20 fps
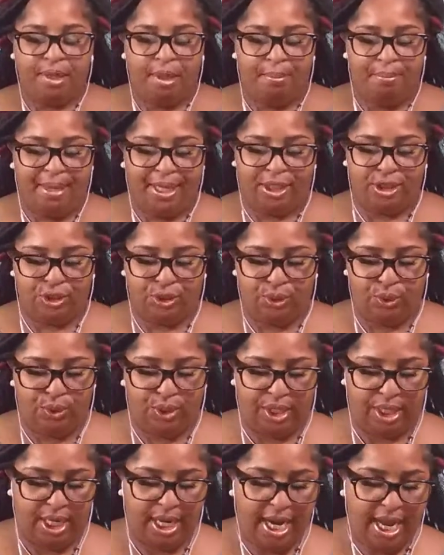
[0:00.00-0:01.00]
make
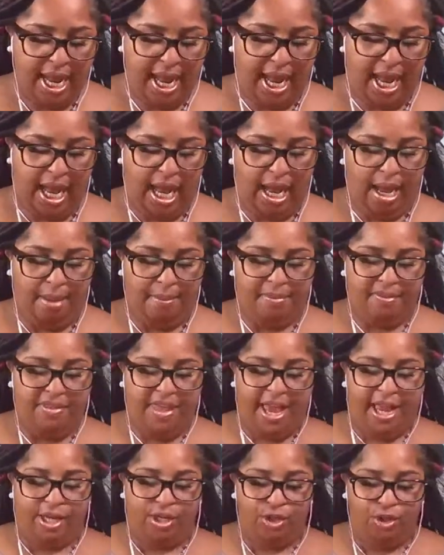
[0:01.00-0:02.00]
sure
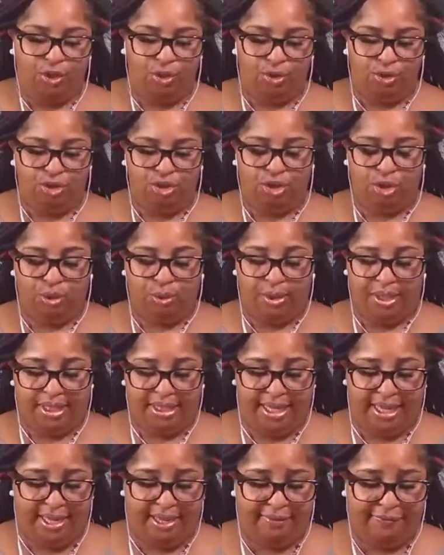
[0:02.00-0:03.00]
that you
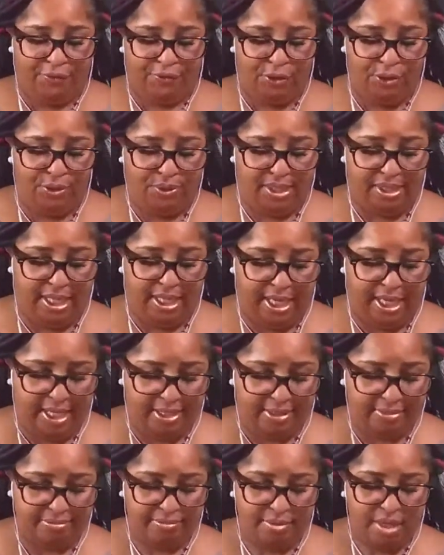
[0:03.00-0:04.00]
join if you
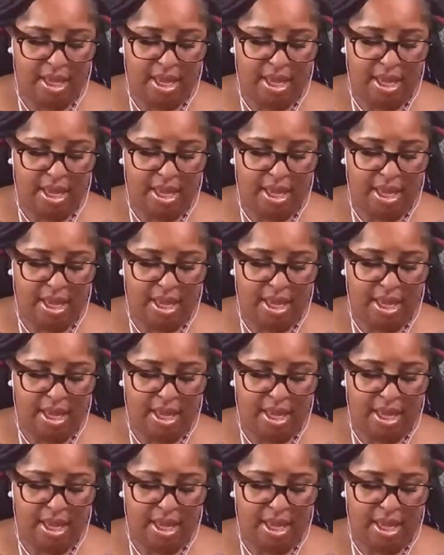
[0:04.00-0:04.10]
can.